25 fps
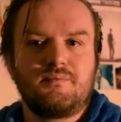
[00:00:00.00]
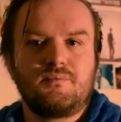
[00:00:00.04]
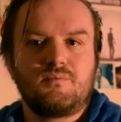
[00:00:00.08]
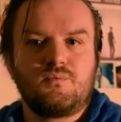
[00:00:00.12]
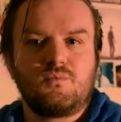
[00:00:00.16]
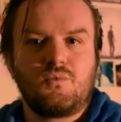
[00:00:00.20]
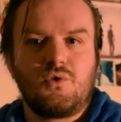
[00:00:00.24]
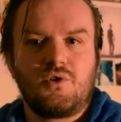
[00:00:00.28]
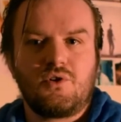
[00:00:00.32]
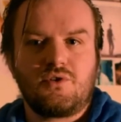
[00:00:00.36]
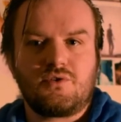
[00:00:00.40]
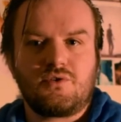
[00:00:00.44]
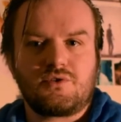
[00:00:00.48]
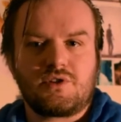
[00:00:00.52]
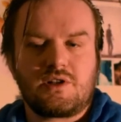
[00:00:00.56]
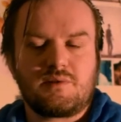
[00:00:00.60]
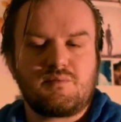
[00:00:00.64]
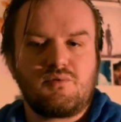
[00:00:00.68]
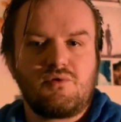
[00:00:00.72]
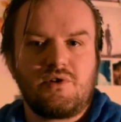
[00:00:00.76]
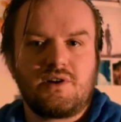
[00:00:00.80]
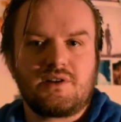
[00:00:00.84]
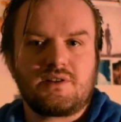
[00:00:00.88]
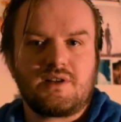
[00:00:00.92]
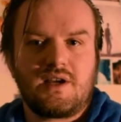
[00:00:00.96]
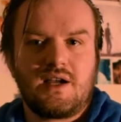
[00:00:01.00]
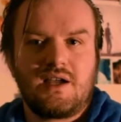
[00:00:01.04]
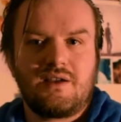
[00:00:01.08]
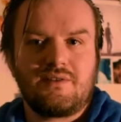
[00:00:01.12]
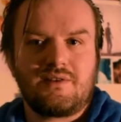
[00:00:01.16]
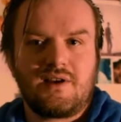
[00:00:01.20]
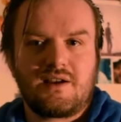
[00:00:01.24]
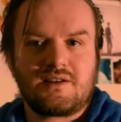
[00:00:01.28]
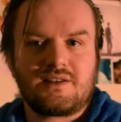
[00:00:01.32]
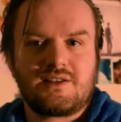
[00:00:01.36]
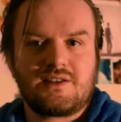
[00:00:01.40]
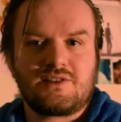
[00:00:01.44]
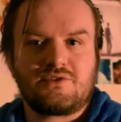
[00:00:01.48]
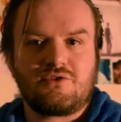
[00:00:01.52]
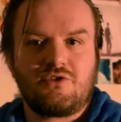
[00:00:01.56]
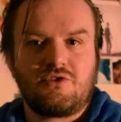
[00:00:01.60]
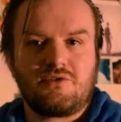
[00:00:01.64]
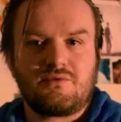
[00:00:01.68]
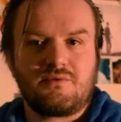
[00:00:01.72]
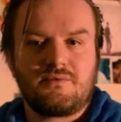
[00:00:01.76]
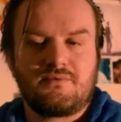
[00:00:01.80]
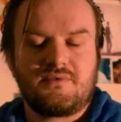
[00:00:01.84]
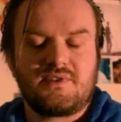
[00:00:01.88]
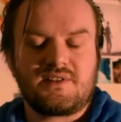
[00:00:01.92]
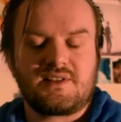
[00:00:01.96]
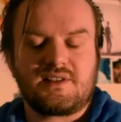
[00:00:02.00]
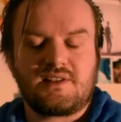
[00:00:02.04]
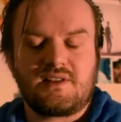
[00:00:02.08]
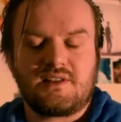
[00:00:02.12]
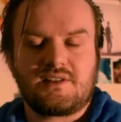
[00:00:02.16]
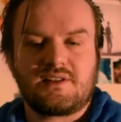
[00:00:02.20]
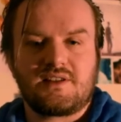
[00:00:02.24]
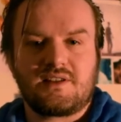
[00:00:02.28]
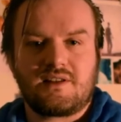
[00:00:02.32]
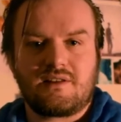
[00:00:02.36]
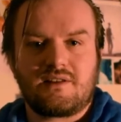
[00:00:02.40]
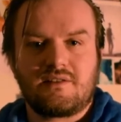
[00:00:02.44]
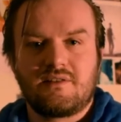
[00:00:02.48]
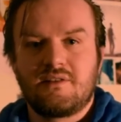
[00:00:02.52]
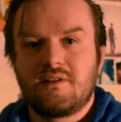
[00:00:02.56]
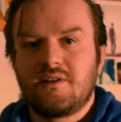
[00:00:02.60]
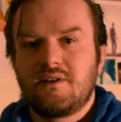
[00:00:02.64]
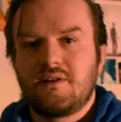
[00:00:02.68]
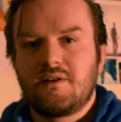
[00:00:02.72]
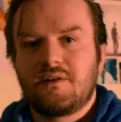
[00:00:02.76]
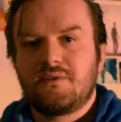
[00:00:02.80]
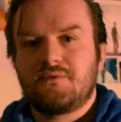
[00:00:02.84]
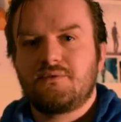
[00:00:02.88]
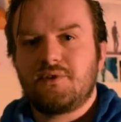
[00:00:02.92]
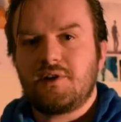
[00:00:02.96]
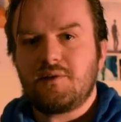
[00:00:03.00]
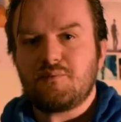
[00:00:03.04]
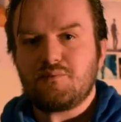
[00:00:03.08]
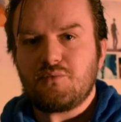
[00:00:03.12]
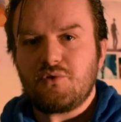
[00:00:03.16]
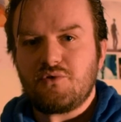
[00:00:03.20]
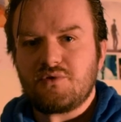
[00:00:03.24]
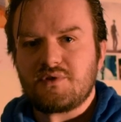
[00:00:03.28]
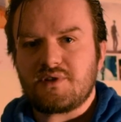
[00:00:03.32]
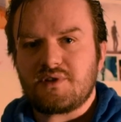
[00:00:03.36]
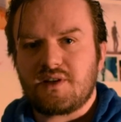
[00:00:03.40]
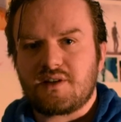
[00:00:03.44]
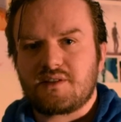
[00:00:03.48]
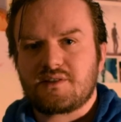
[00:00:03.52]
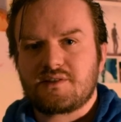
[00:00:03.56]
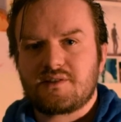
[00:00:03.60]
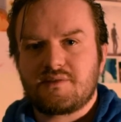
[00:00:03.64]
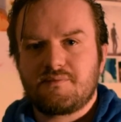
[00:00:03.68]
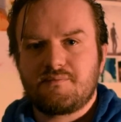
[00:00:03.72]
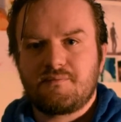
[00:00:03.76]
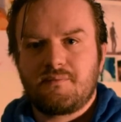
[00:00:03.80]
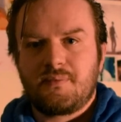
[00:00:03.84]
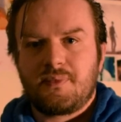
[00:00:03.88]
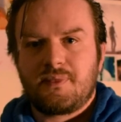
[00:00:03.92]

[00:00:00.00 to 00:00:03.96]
where to the point I actually started facilitating film projects.